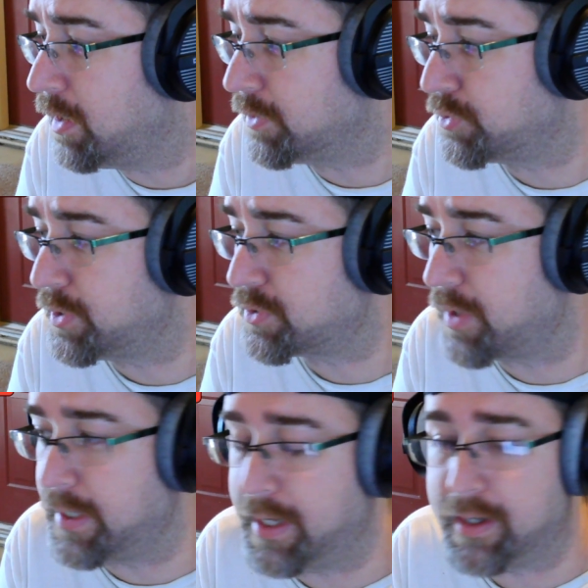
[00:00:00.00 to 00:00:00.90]
Twitch
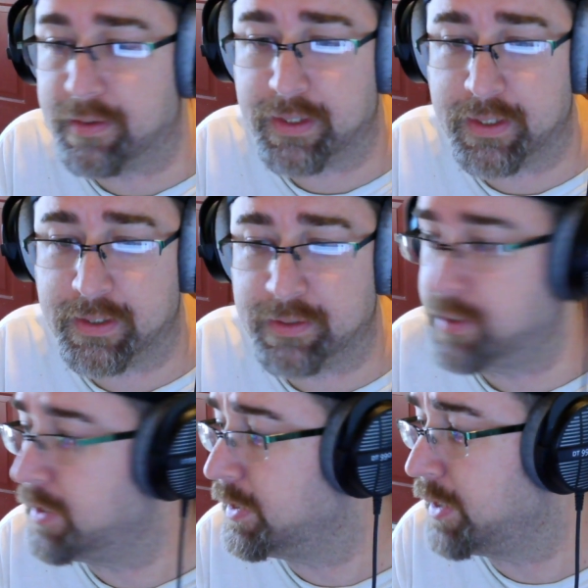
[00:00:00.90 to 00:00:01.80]
right now and
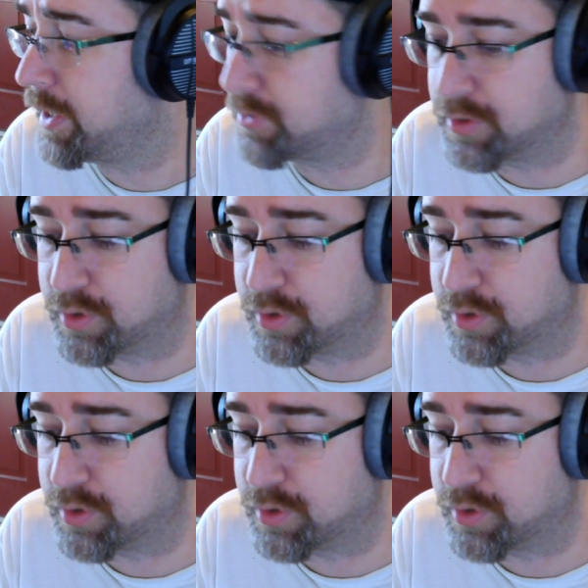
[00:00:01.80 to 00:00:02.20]
answering